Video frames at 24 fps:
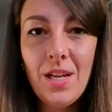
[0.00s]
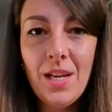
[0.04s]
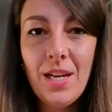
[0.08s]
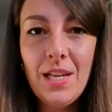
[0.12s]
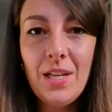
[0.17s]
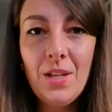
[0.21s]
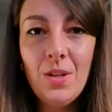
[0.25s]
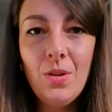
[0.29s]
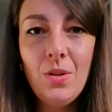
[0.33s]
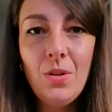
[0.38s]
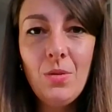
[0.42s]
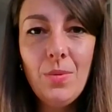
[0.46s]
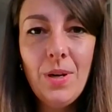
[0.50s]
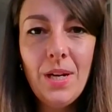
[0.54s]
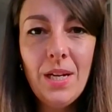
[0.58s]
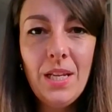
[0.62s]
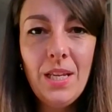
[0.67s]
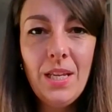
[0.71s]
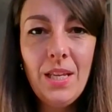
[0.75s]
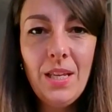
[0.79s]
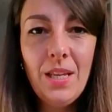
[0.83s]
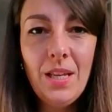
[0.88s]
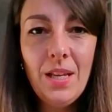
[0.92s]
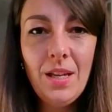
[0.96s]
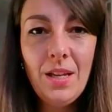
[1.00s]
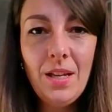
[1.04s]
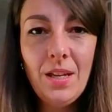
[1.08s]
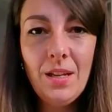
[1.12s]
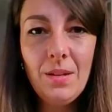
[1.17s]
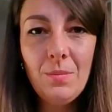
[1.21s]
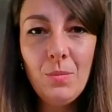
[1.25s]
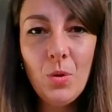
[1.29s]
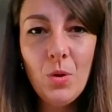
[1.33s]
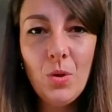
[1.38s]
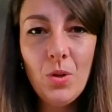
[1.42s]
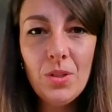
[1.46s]
I already
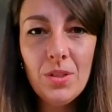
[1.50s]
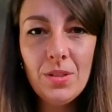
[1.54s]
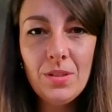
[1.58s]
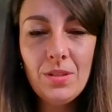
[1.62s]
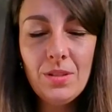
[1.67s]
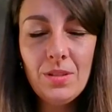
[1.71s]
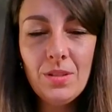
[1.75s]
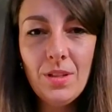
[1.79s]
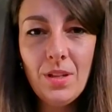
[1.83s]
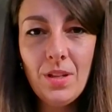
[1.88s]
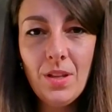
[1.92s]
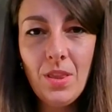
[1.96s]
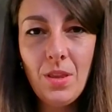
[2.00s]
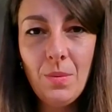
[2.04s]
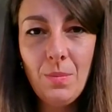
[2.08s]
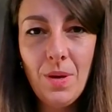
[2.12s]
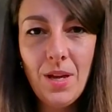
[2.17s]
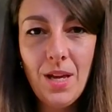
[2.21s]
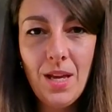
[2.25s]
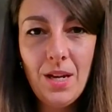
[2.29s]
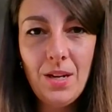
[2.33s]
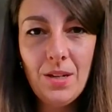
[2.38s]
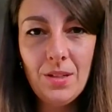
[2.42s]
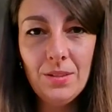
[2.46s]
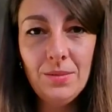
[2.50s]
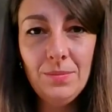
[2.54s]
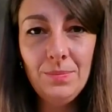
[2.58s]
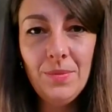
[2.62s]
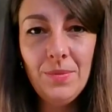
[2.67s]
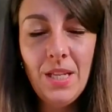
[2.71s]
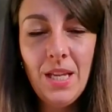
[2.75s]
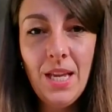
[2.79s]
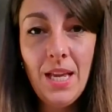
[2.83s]
ordered the pattern,